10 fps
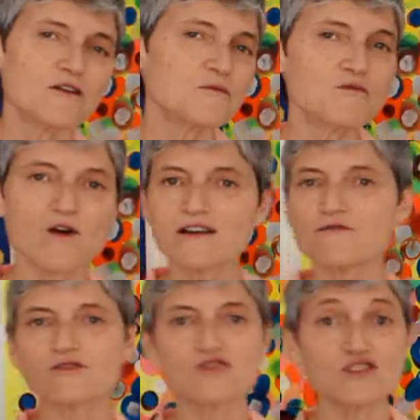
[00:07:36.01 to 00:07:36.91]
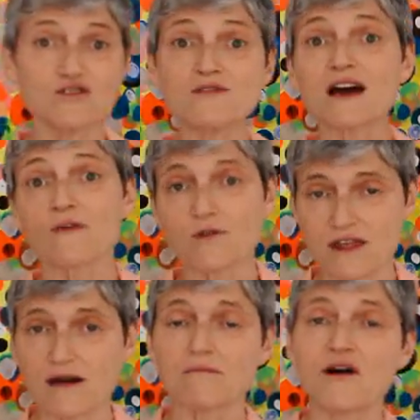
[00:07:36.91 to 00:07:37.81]
It'd be wonderful to do that
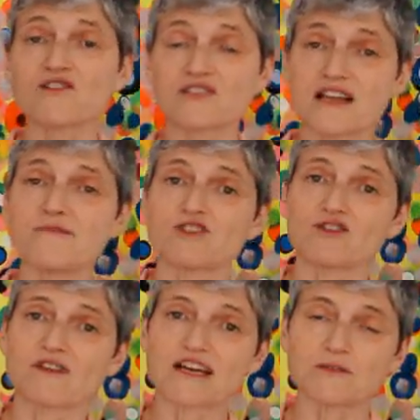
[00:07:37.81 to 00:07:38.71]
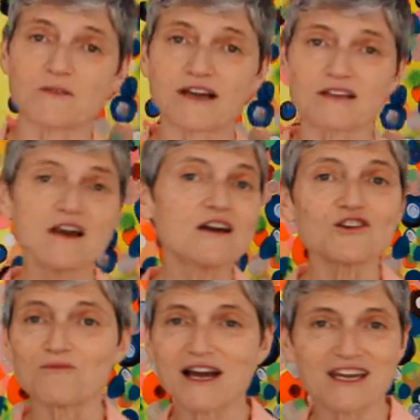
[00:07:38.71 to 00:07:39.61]
with that Mars-Neptune aspect.
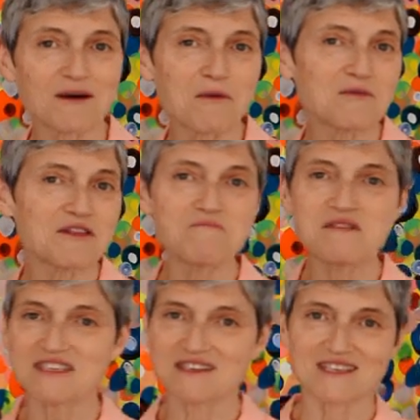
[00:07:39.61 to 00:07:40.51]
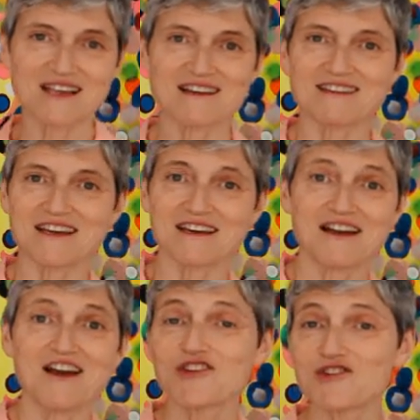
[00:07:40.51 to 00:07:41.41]
You might come up with a business idea.
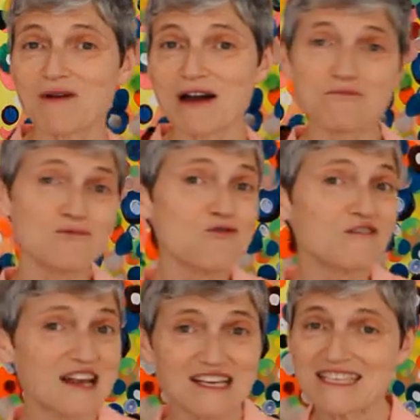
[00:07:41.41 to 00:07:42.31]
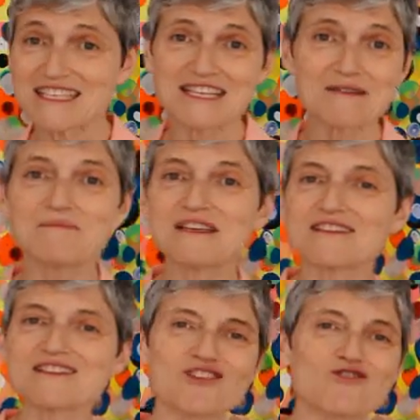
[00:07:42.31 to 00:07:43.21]
You might move an existing
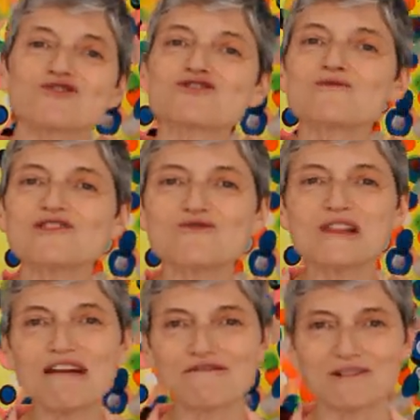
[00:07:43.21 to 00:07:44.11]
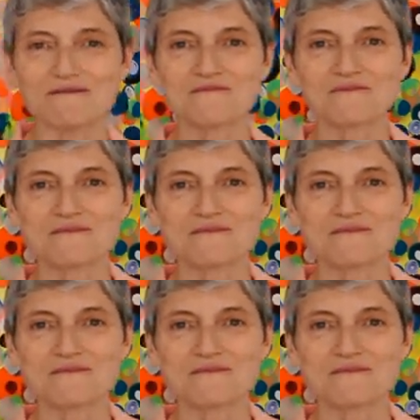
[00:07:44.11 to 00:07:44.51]
business on to a new level.